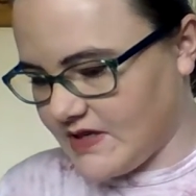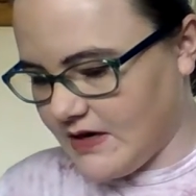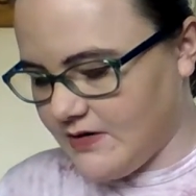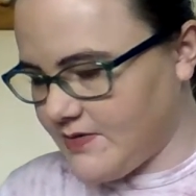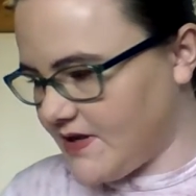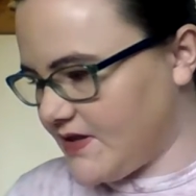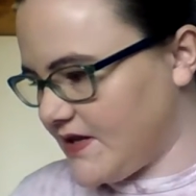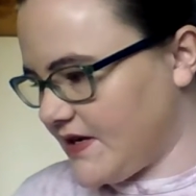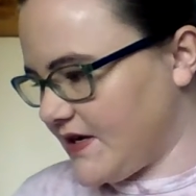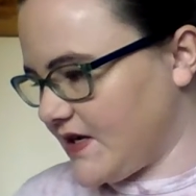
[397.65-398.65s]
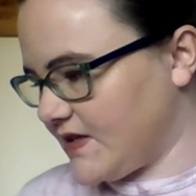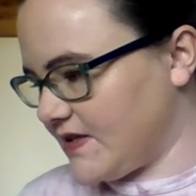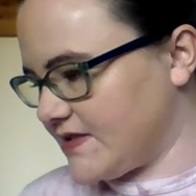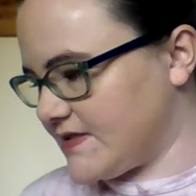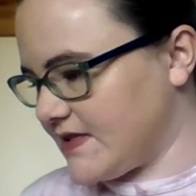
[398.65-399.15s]
oh, and then I got
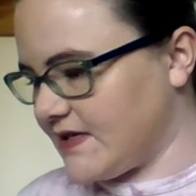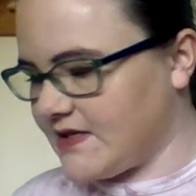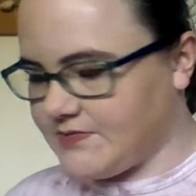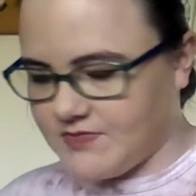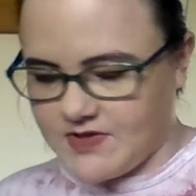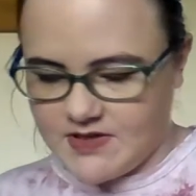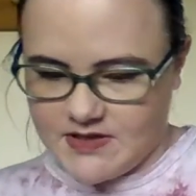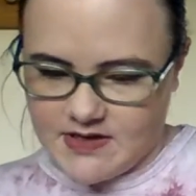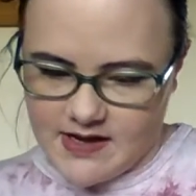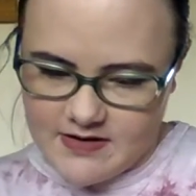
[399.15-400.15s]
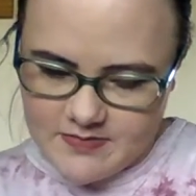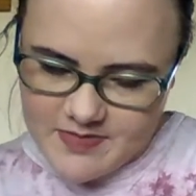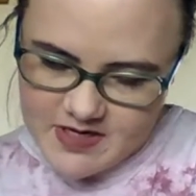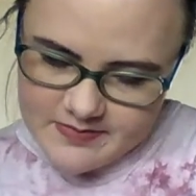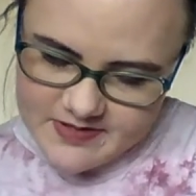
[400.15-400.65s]
this um,
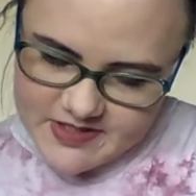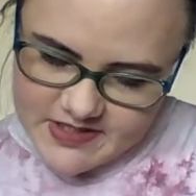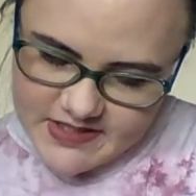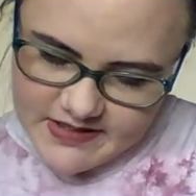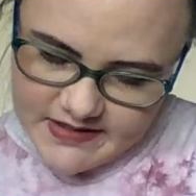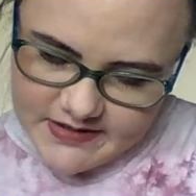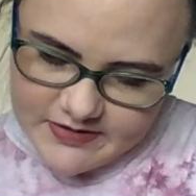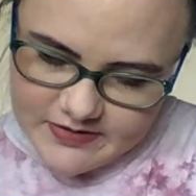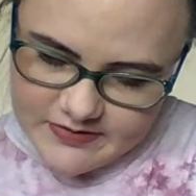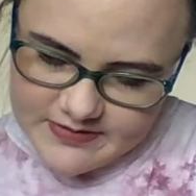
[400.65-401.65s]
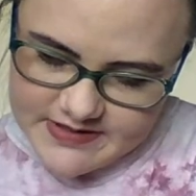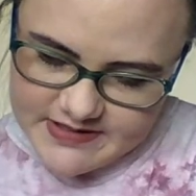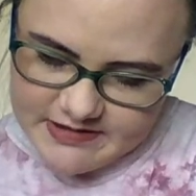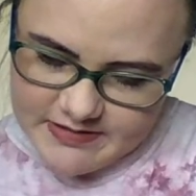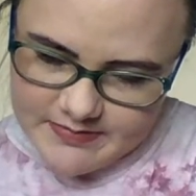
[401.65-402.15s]
ColourPop Cheeky Dew
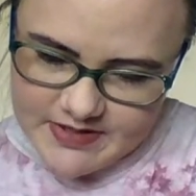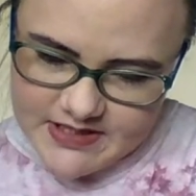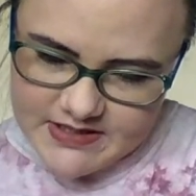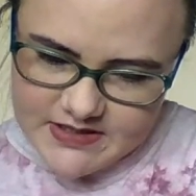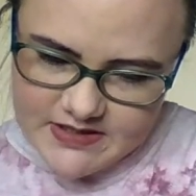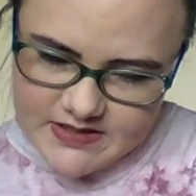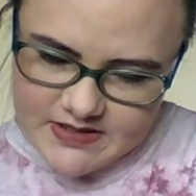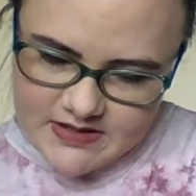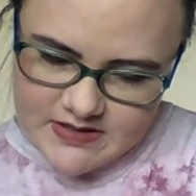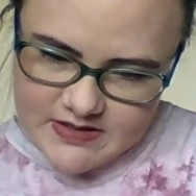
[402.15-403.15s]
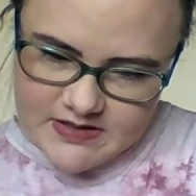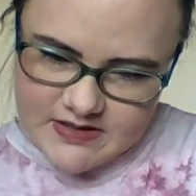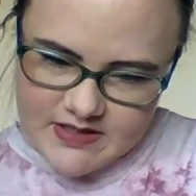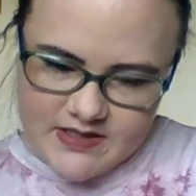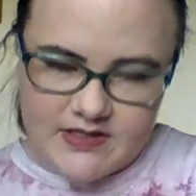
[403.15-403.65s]
Serum Blush,
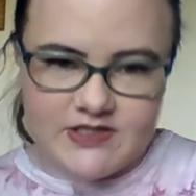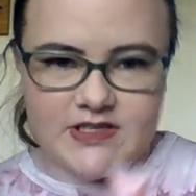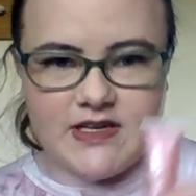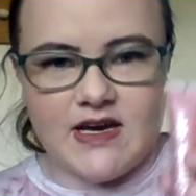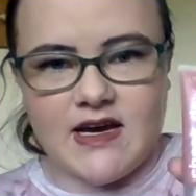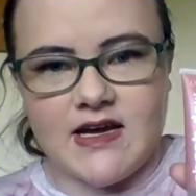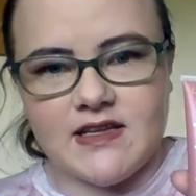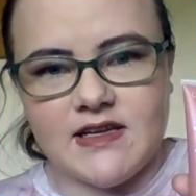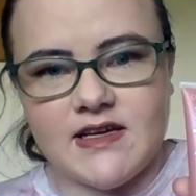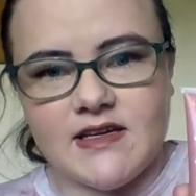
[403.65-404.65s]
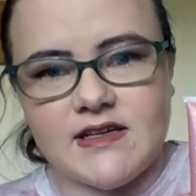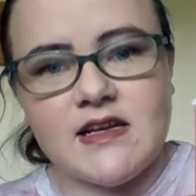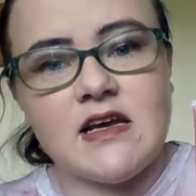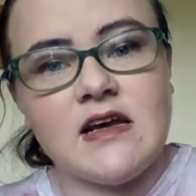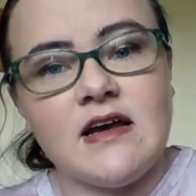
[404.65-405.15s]
the shade Hotline.
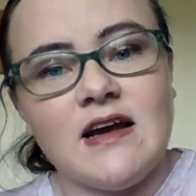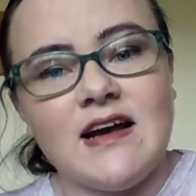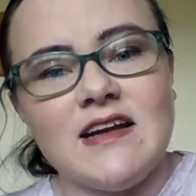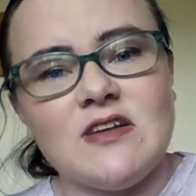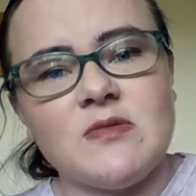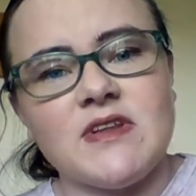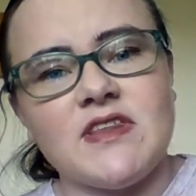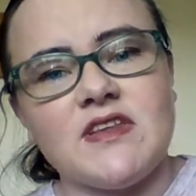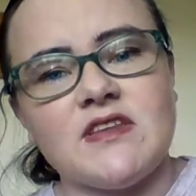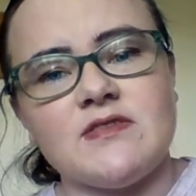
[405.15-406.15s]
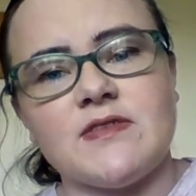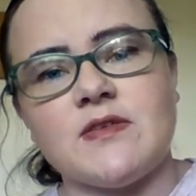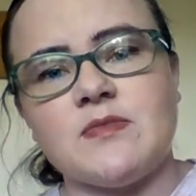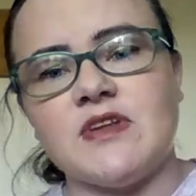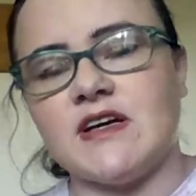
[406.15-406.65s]
I didn't really think this was a
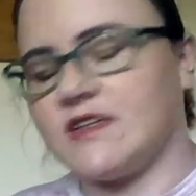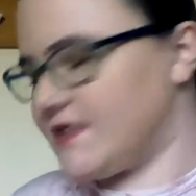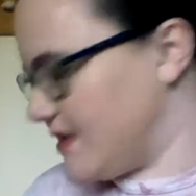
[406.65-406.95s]
blush.